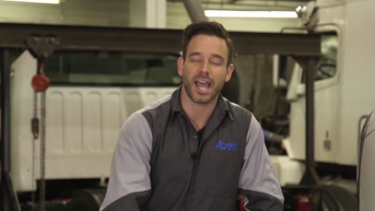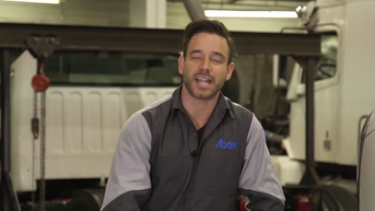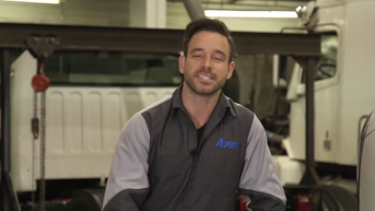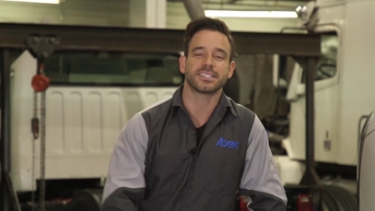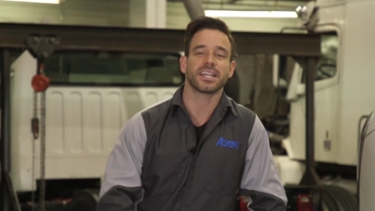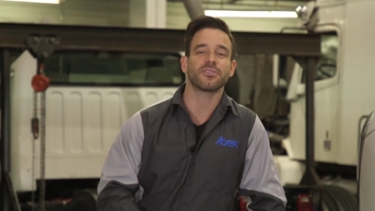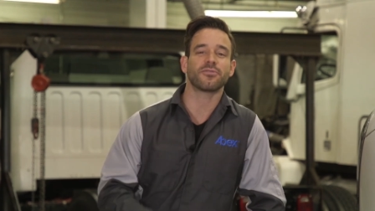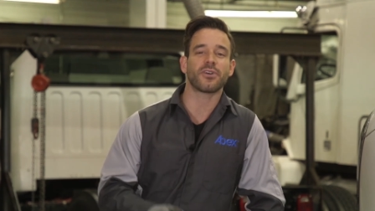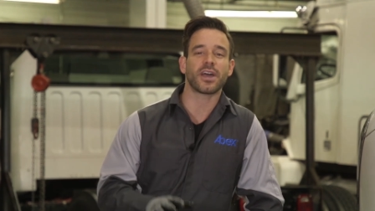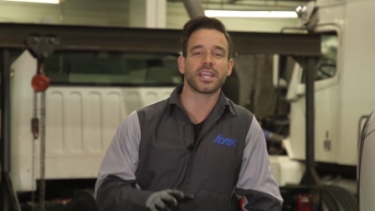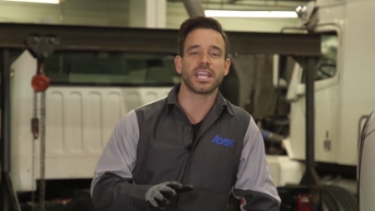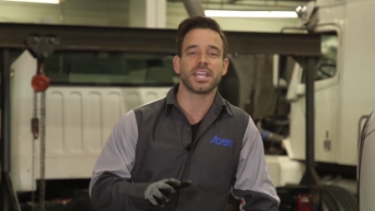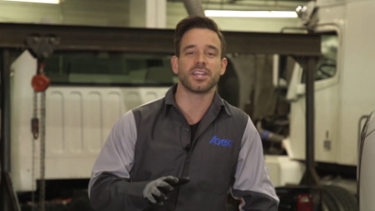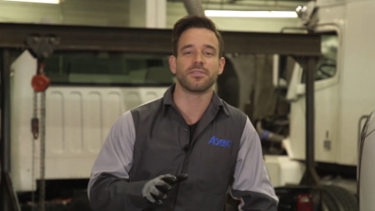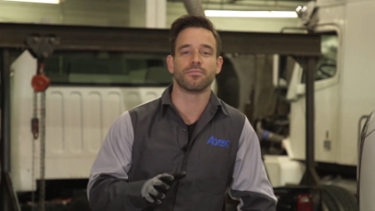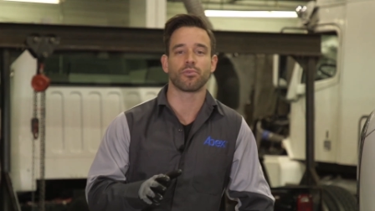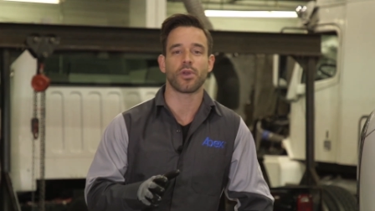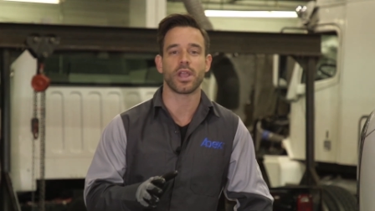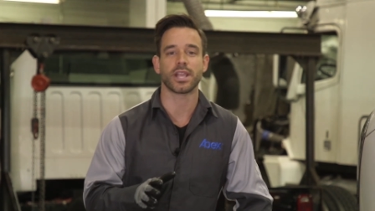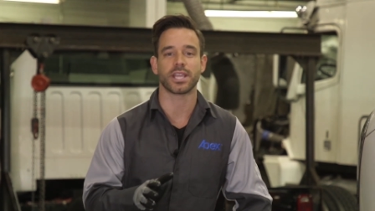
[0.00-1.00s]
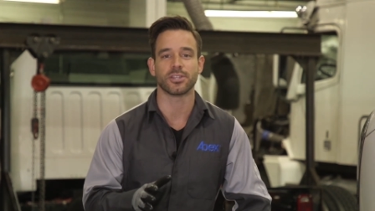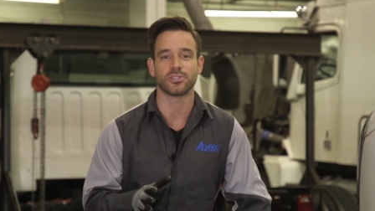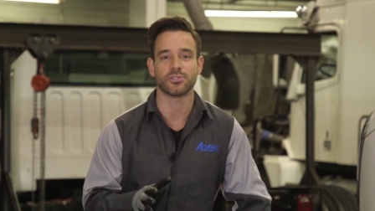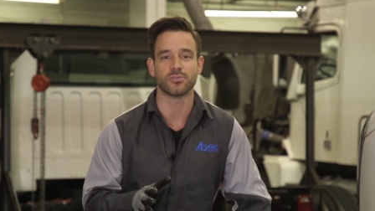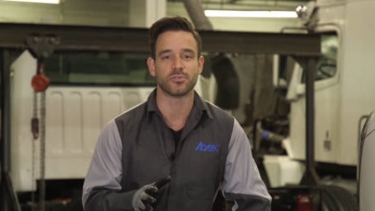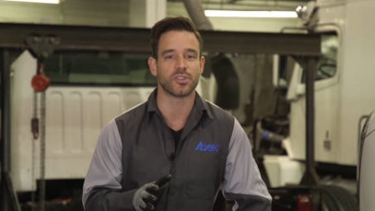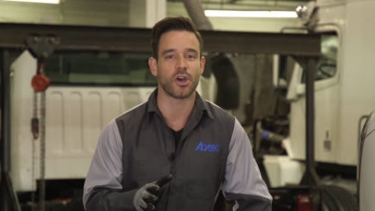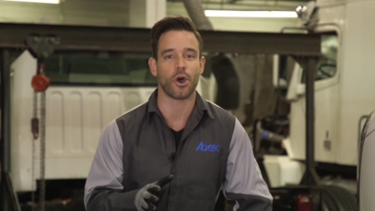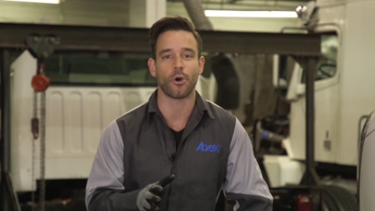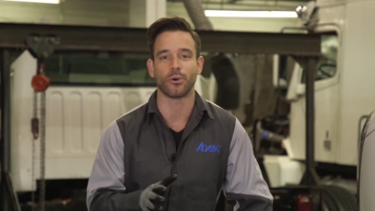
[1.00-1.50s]
Identifying hidden brake
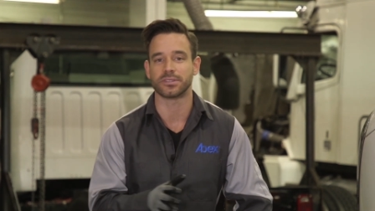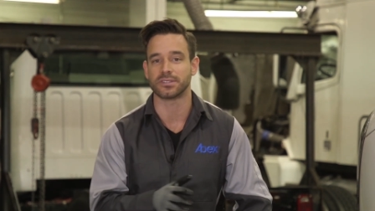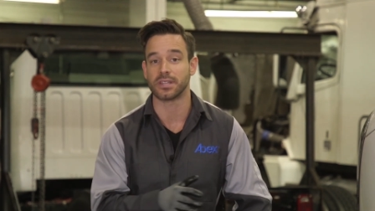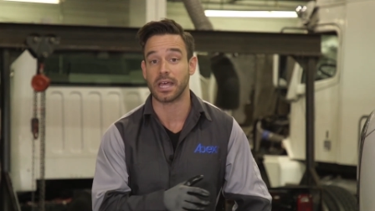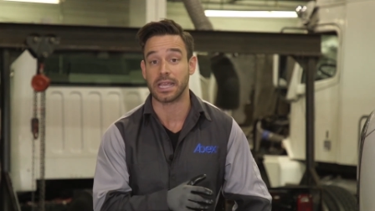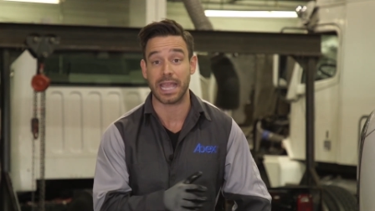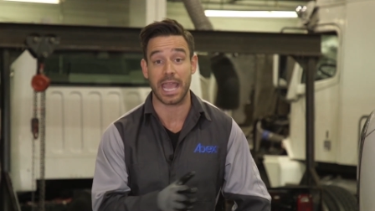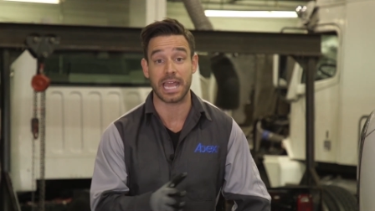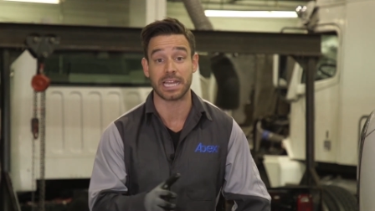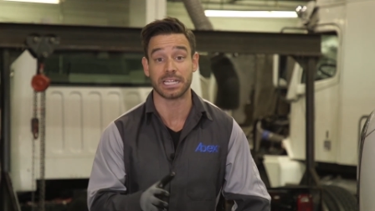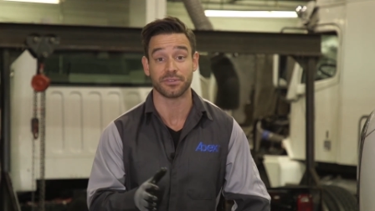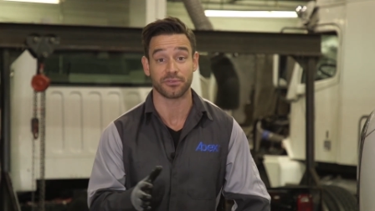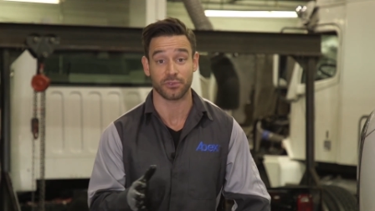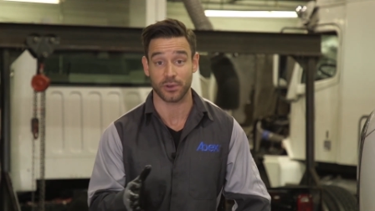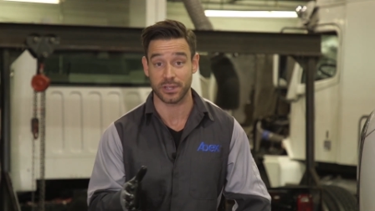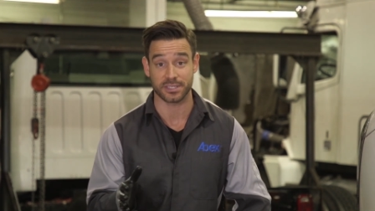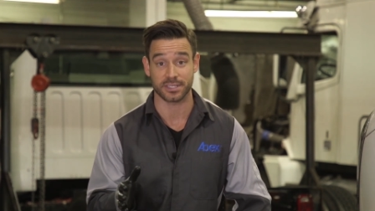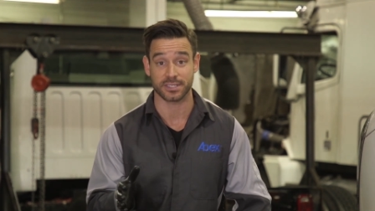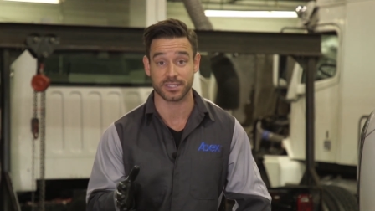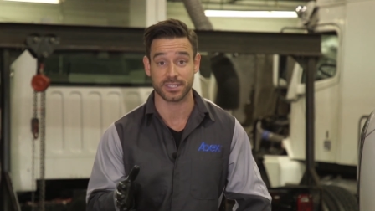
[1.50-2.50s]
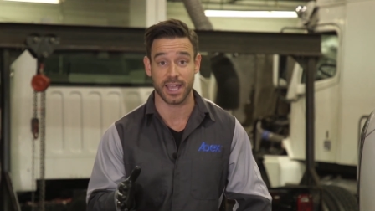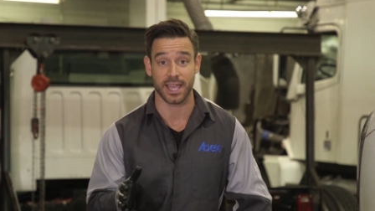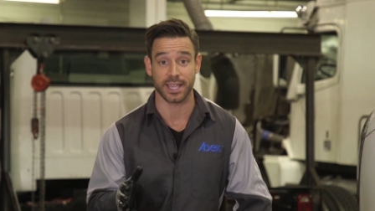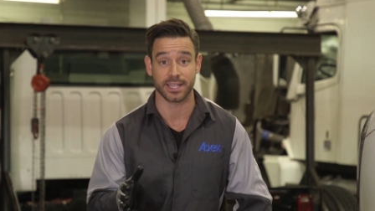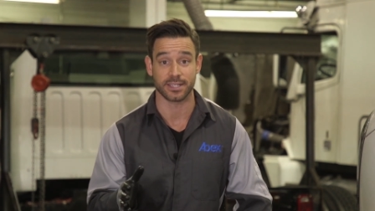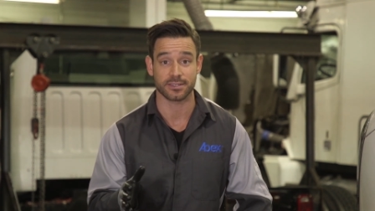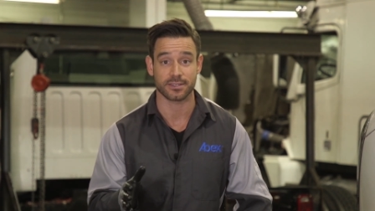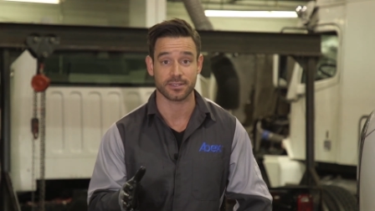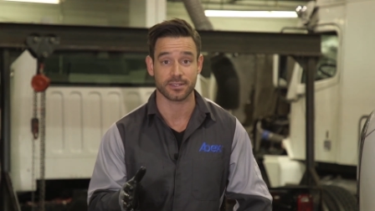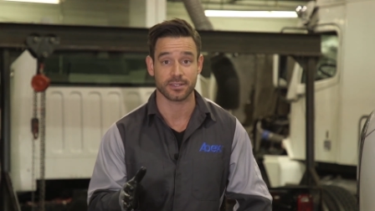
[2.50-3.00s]
issues, though, is like any forensic
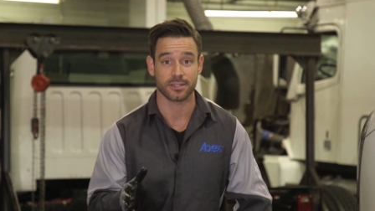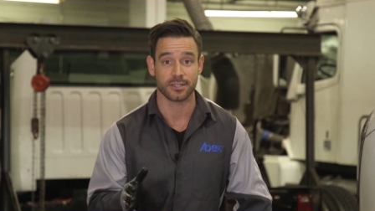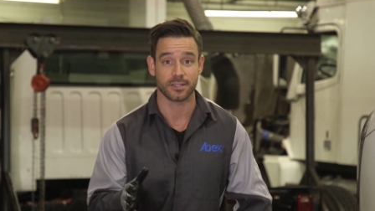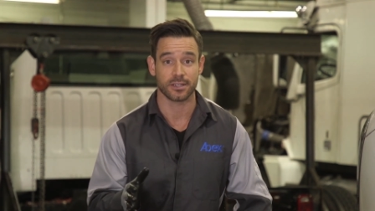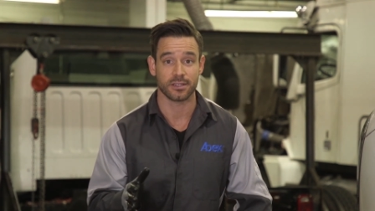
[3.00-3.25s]
science.